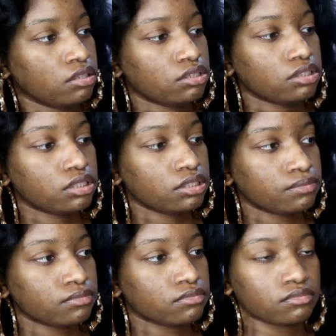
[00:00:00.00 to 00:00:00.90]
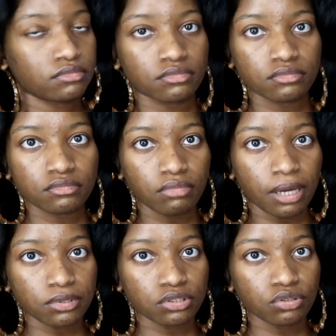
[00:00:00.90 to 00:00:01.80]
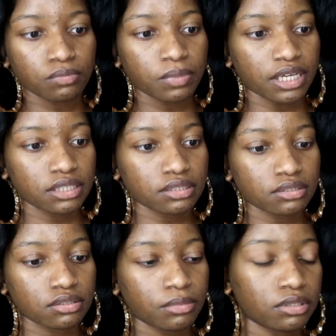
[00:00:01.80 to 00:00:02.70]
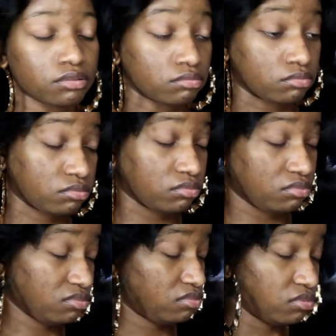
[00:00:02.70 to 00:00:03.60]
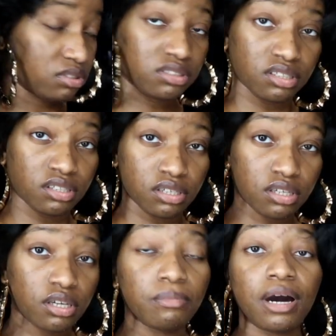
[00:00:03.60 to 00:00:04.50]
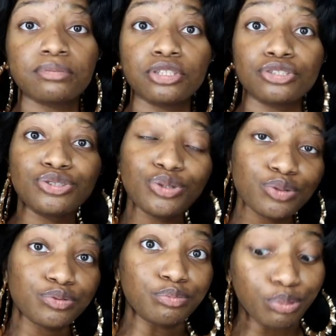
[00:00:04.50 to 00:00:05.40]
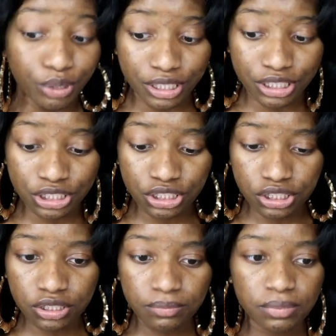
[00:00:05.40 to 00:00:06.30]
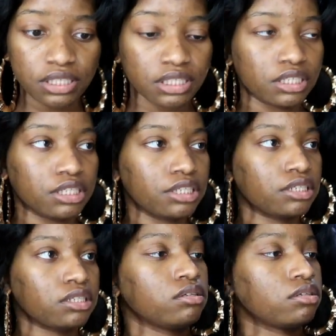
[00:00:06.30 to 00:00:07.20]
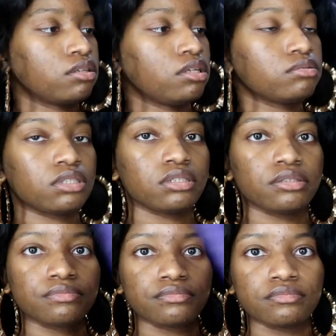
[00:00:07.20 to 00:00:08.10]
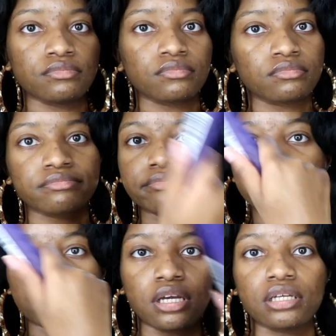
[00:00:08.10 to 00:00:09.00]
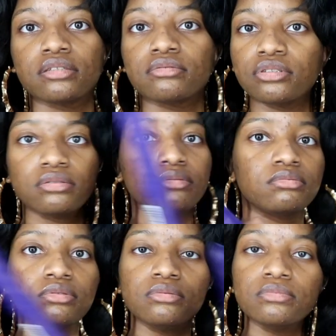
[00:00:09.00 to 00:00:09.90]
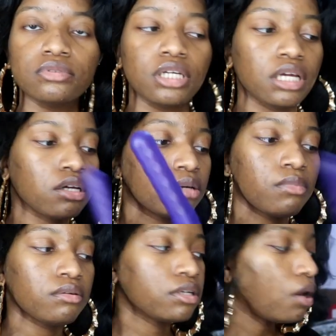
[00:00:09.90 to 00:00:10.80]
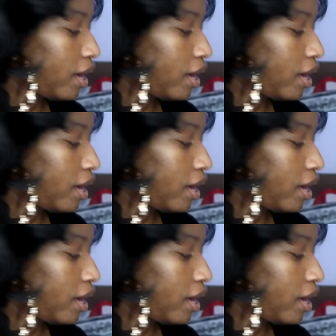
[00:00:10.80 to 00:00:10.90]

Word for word: literally pop the toothpaste i mean pop the toothbrush put it in here close it and you get on your merry go